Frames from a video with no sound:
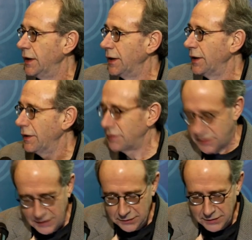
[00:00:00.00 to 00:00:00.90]
And I've
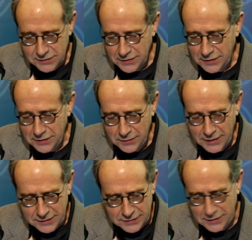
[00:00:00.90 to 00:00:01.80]
said this in the
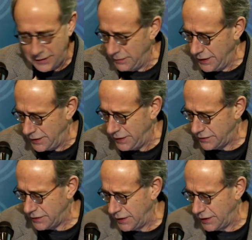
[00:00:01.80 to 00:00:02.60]
US, and I mean it.